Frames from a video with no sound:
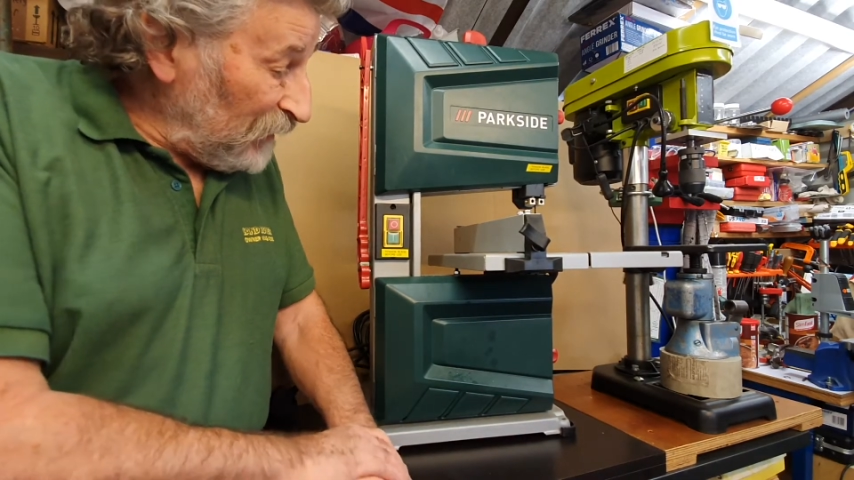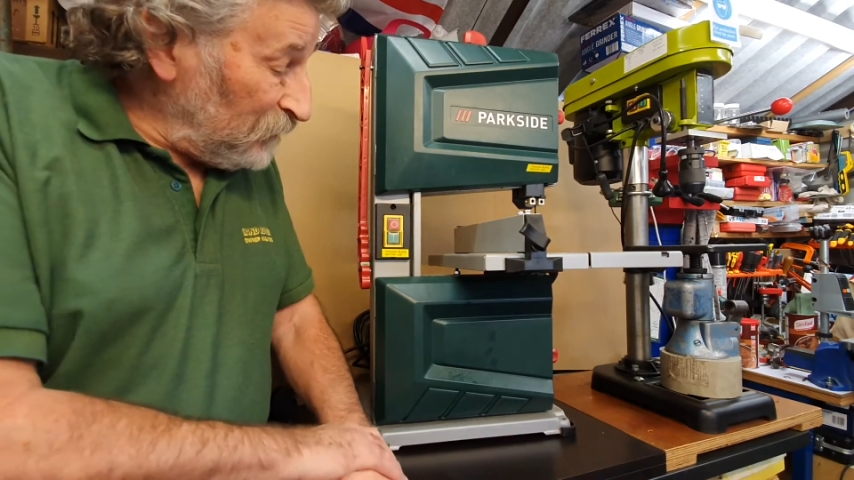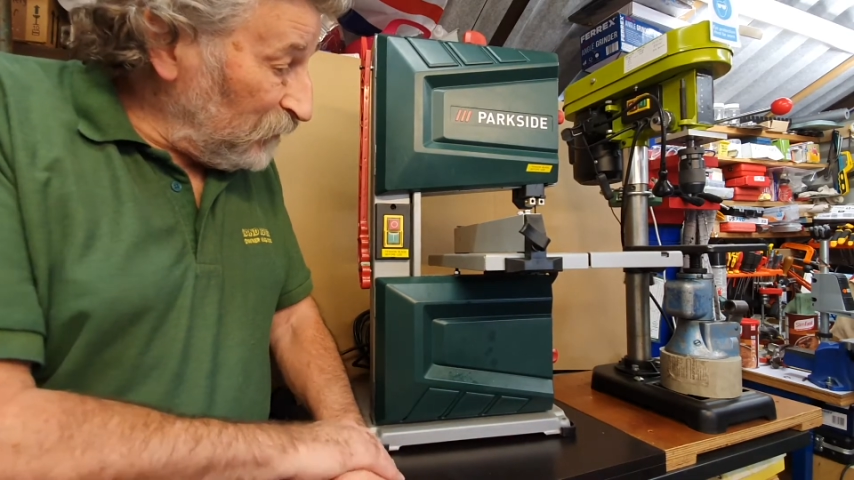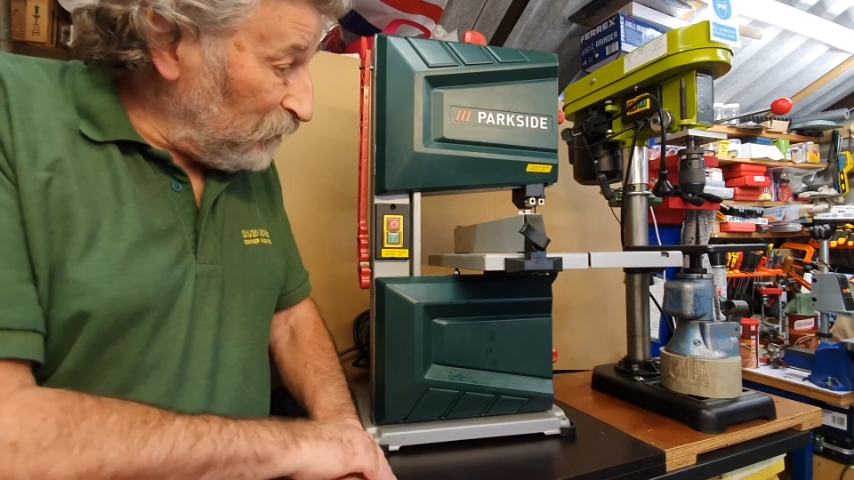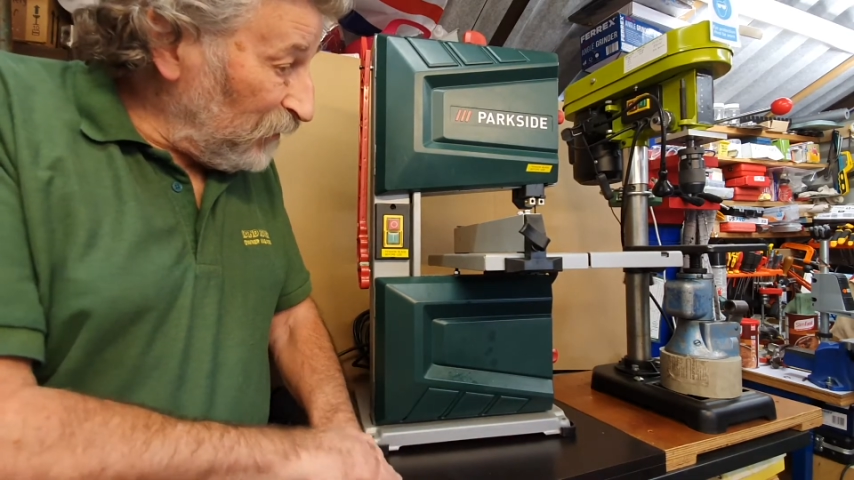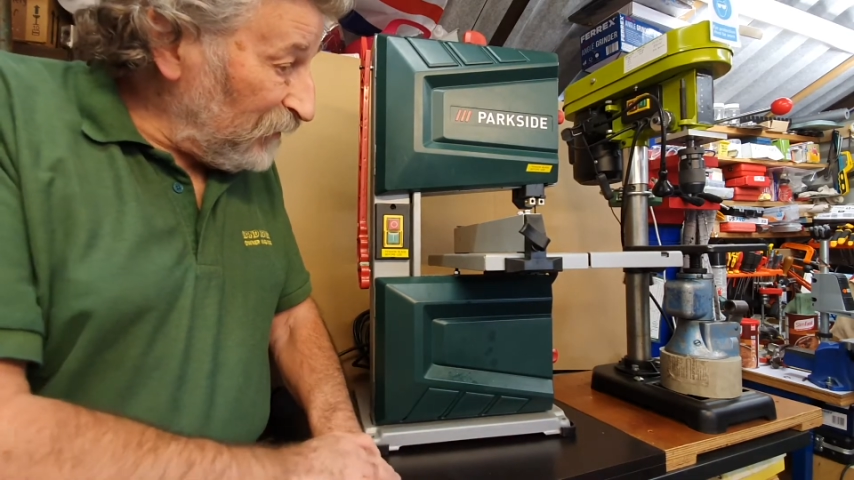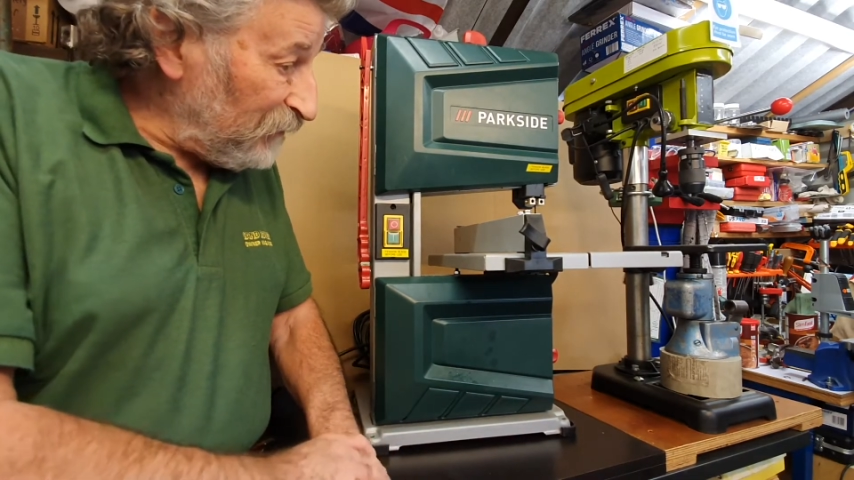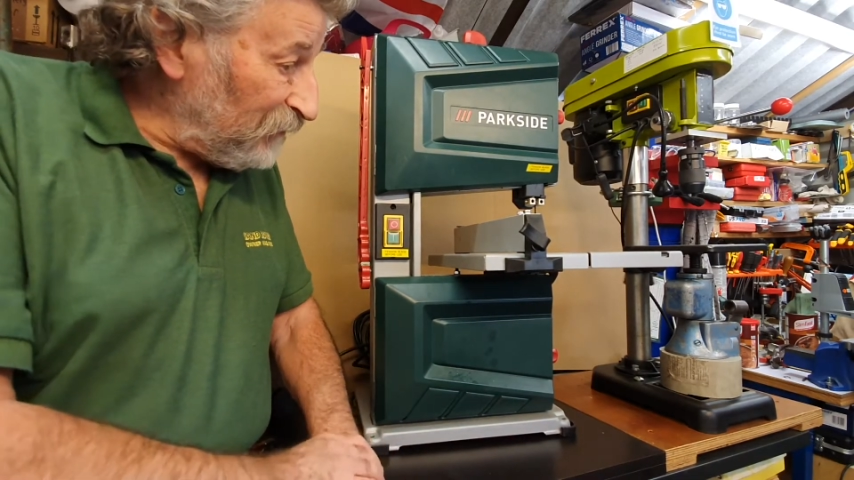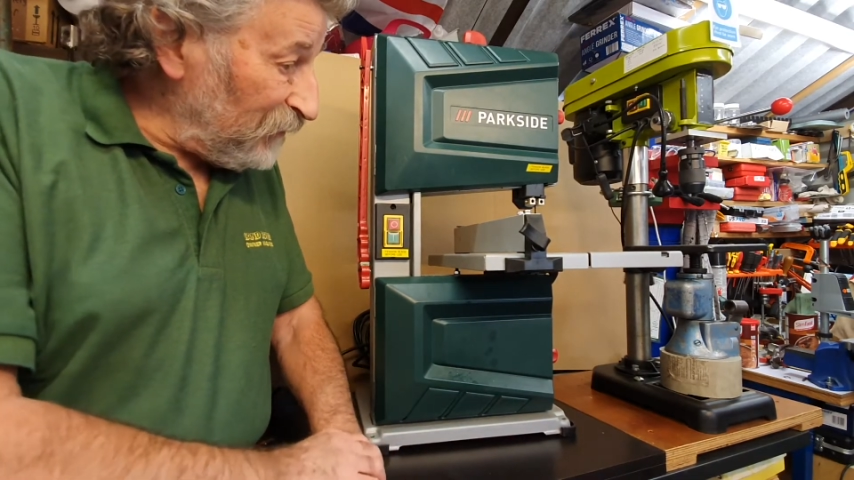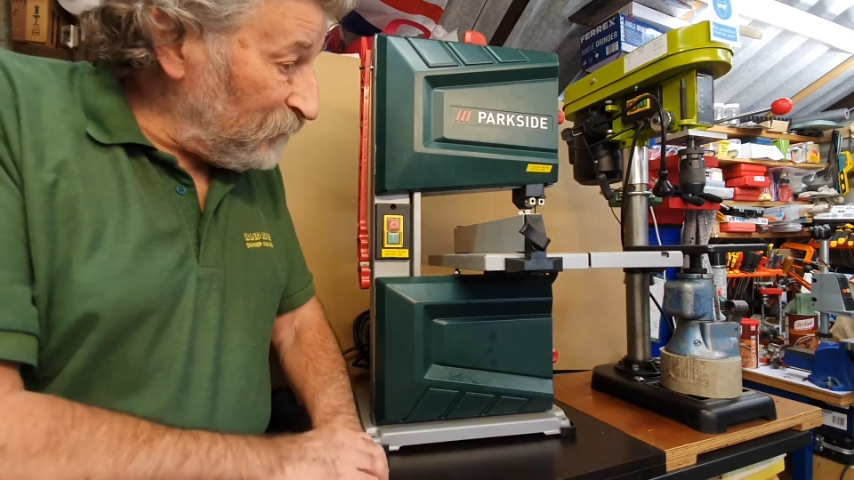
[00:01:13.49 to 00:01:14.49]
My
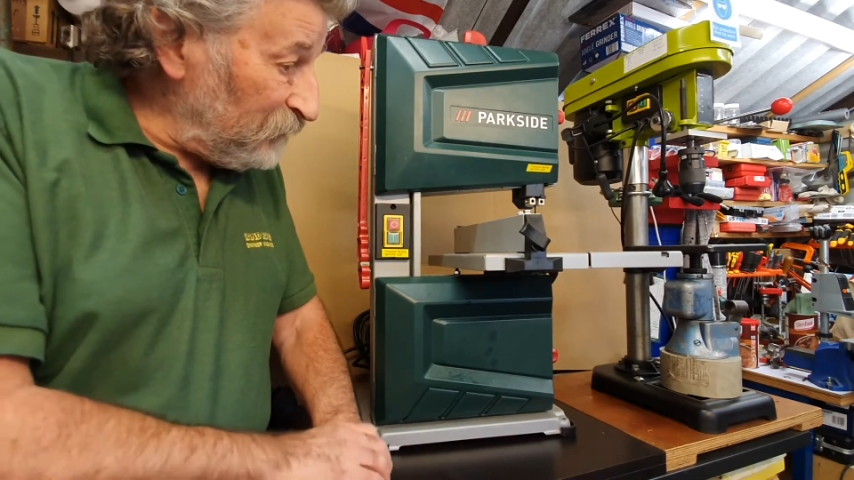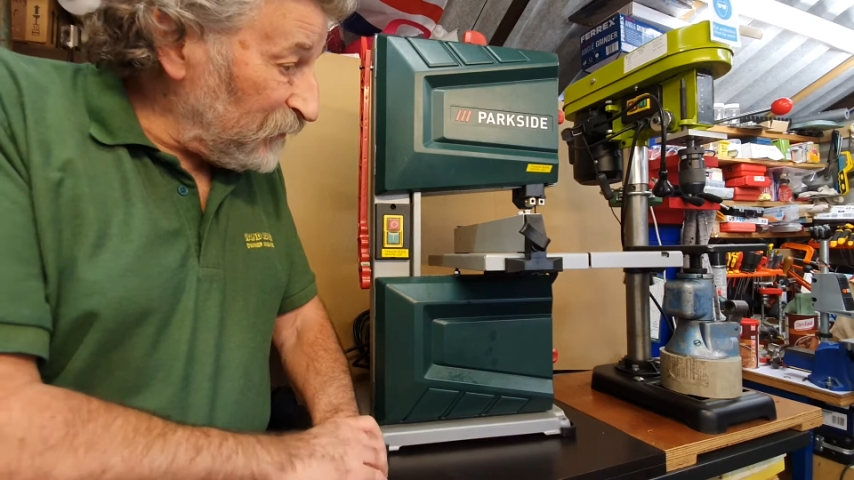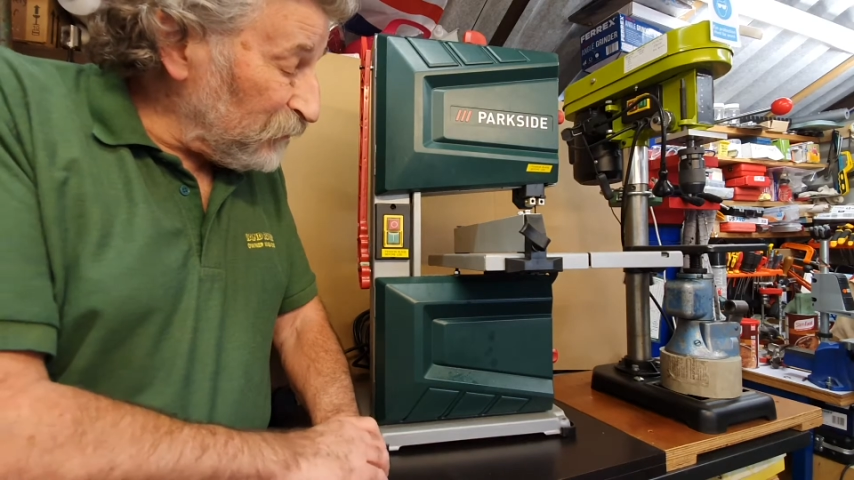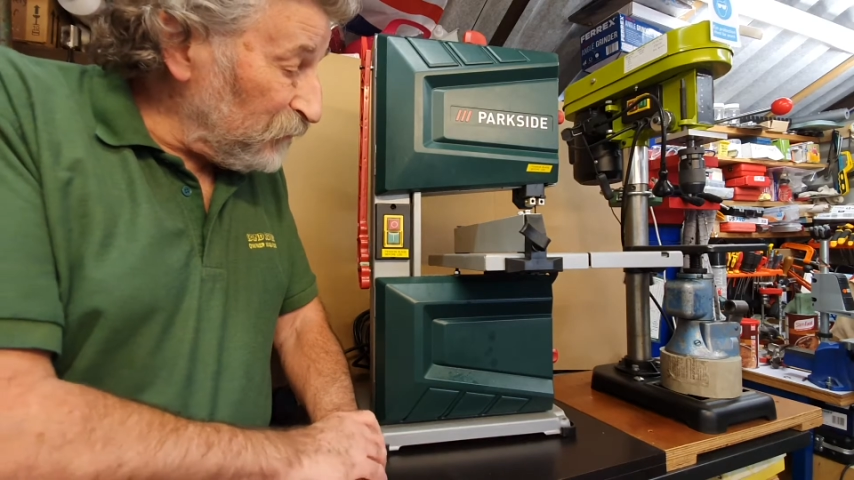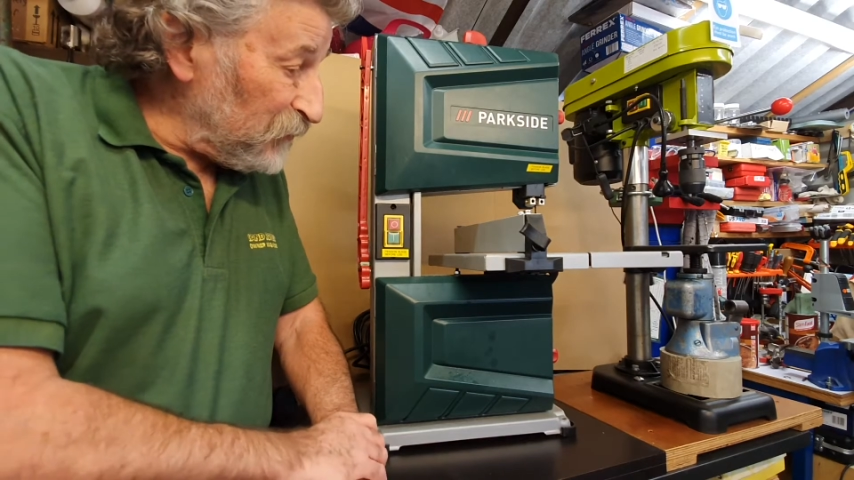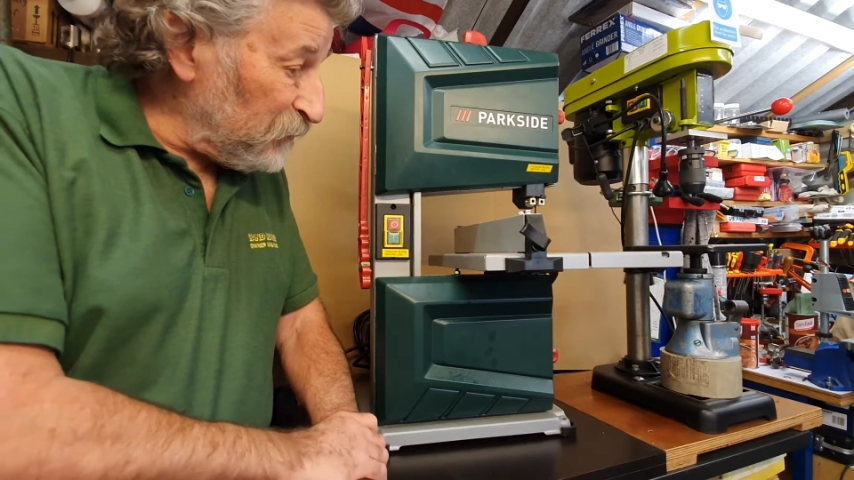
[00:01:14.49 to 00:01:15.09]
wife has always